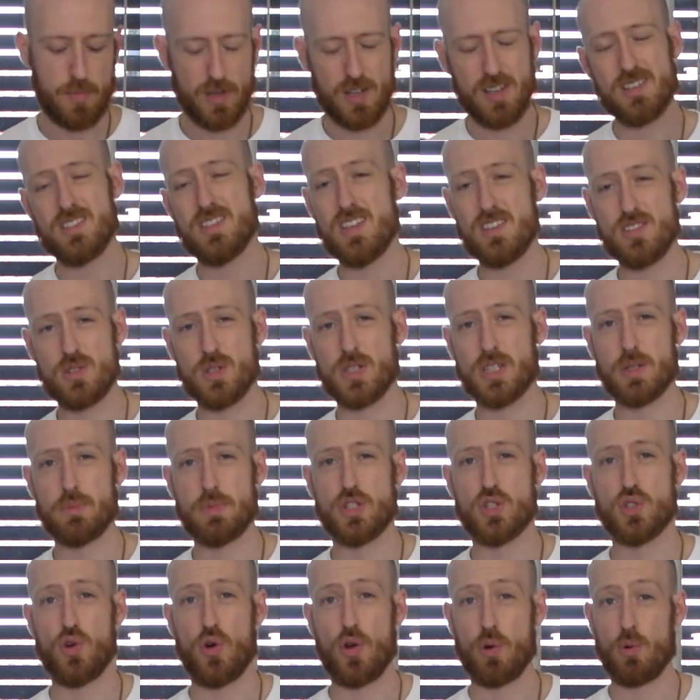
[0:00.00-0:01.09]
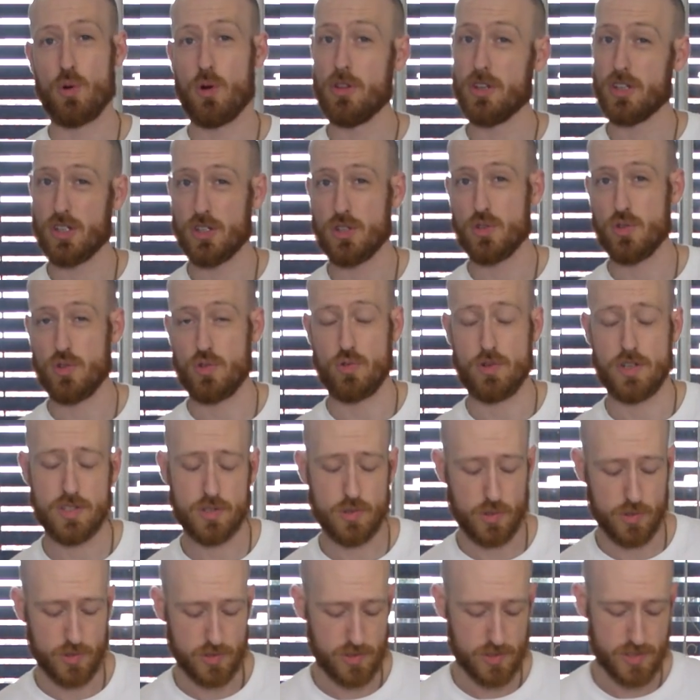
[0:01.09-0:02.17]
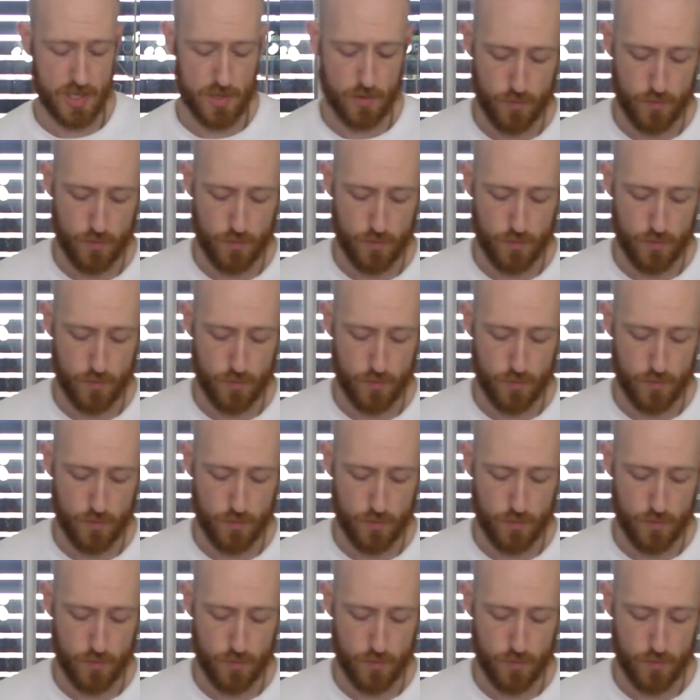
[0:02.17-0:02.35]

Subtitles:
because these are a little bit shorter, we're only gonna do 3 scores instead